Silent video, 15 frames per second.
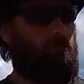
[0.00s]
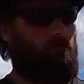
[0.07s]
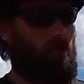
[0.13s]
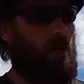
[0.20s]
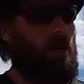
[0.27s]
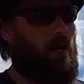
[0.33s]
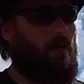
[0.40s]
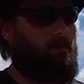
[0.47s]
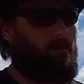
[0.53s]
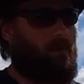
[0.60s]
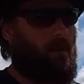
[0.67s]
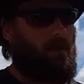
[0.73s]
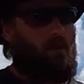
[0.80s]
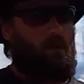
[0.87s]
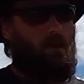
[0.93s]
But
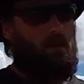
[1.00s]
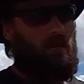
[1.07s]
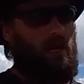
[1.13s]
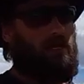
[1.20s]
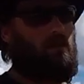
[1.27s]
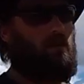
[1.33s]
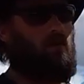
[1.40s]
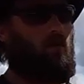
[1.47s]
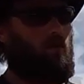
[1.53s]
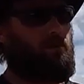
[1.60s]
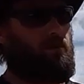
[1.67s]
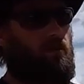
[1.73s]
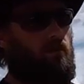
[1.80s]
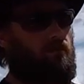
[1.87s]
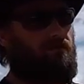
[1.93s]
a lot of your
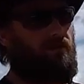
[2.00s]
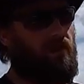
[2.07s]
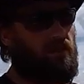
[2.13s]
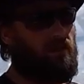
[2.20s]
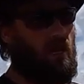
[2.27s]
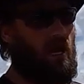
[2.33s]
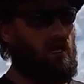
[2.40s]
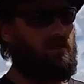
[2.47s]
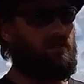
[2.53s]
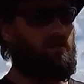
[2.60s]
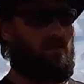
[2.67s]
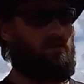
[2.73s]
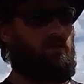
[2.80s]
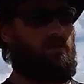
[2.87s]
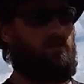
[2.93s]
corporate-owned feedlots,
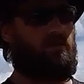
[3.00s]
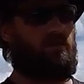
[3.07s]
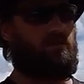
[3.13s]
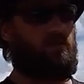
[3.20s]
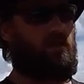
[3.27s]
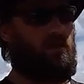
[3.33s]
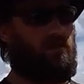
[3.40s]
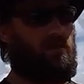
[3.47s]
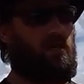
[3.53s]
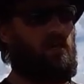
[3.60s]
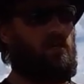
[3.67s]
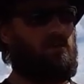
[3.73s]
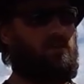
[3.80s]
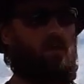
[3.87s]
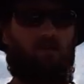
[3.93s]
they'll use a thing
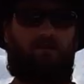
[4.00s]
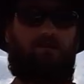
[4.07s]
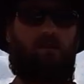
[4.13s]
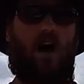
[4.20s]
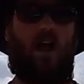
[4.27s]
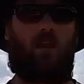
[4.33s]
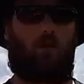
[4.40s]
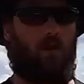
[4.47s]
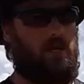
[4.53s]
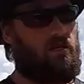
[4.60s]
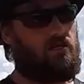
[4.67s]
that's called following.